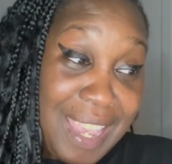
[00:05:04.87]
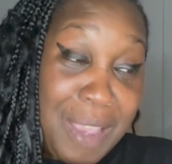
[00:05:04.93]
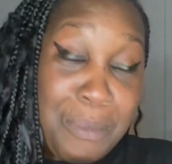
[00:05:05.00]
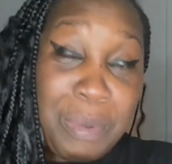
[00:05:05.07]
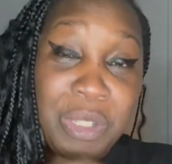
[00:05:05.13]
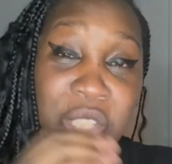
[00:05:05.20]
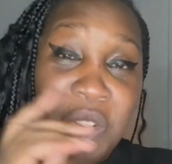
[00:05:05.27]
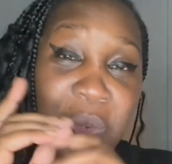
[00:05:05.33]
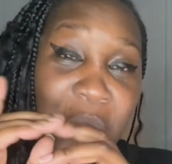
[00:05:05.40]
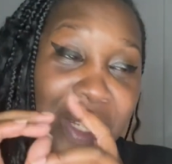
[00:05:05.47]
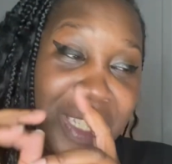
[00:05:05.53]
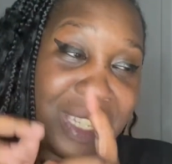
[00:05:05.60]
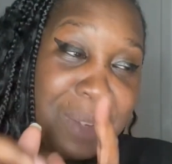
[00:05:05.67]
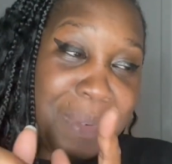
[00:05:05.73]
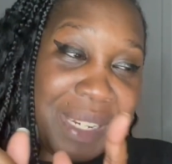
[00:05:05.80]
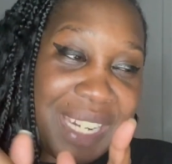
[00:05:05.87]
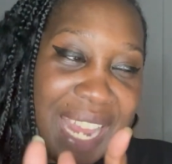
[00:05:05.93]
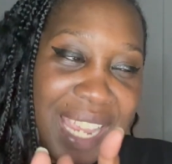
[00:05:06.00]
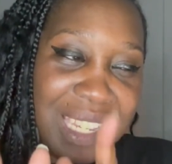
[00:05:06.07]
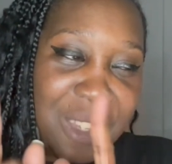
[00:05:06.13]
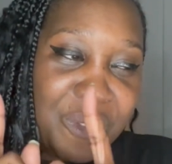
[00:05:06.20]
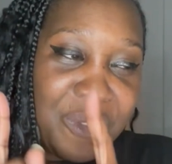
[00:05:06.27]
but she wants to be
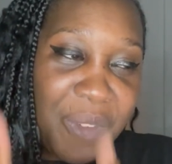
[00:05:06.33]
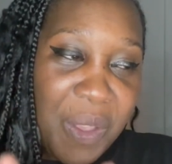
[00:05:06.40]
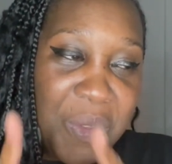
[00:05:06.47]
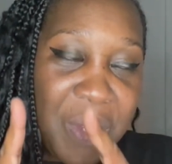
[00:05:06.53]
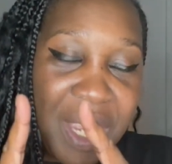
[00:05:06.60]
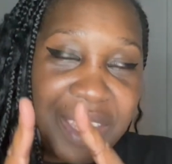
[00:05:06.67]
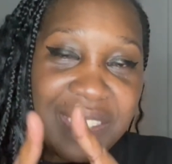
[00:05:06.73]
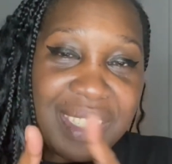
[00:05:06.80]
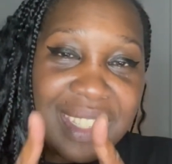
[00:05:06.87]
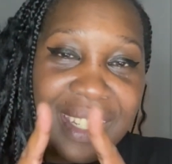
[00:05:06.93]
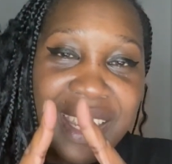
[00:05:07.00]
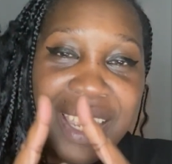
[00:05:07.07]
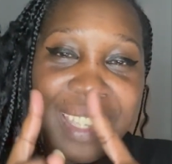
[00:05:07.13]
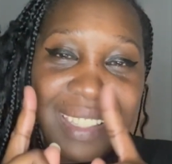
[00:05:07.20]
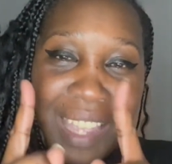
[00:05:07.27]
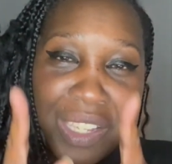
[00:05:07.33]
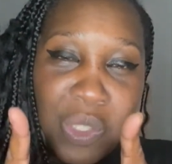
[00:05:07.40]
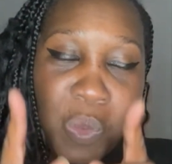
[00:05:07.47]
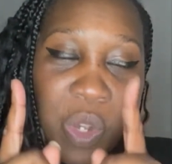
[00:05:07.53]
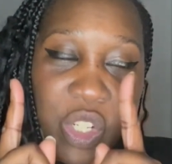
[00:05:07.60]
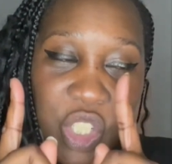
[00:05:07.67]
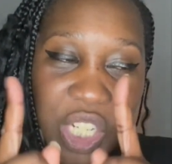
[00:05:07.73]
laser focused.
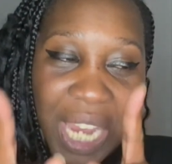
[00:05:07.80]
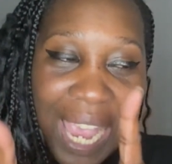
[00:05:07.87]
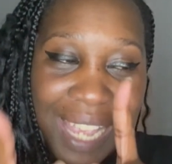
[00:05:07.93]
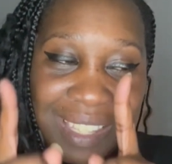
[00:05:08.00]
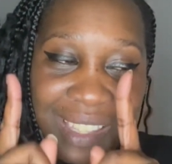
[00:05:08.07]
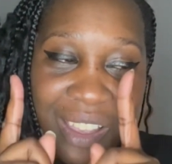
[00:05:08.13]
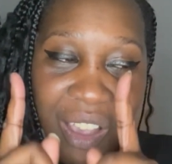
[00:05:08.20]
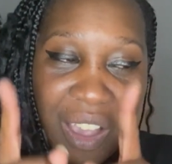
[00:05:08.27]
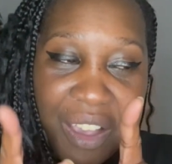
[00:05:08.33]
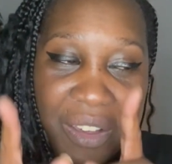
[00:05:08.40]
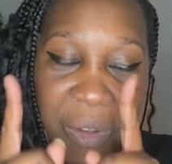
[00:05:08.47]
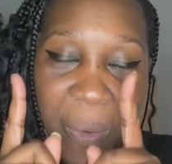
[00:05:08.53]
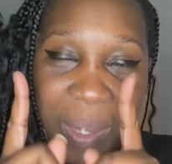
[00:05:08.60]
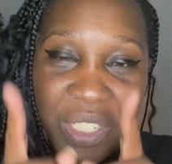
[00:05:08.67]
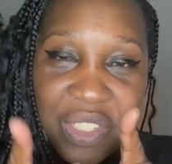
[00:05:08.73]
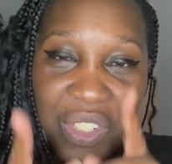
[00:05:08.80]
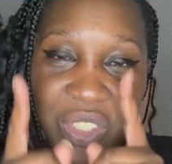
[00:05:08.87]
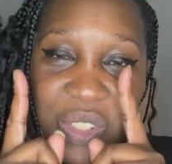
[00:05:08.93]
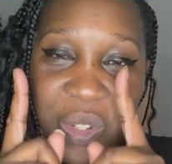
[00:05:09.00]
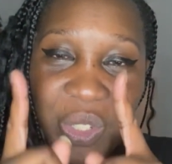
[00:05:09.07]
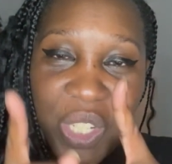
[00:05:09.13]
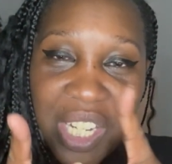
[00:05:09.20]
That's why she asks the hard
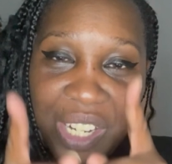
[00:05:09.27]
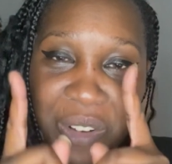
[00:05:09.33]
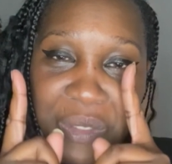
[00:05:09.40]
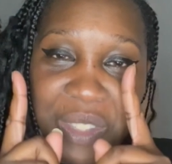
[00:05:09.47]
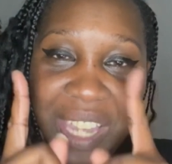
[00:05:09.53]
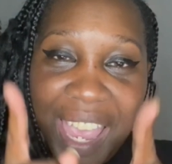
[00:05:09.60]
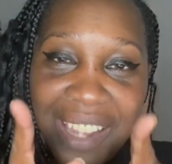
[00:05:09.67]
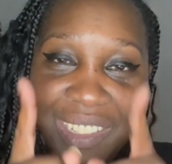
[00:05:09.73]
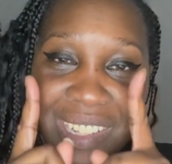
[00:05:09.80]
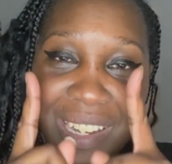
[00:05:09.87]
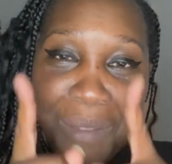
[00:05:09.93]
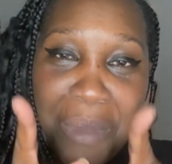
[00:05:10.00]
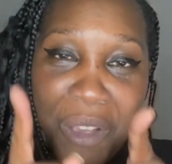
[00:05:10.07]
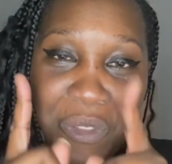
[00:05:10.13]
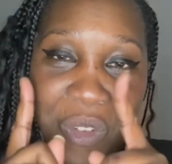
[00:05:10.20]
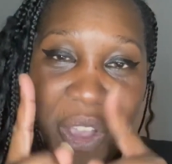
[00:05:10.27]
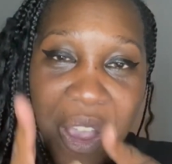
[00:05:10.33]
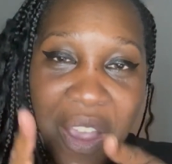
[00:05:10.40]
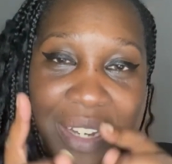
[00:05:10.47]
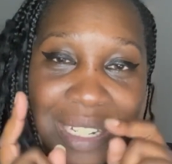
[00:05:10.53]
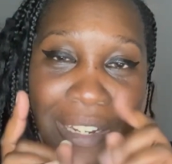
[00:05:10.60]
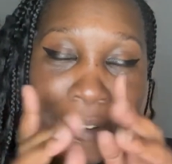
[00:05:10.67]
questions, because she loves catching him off guard.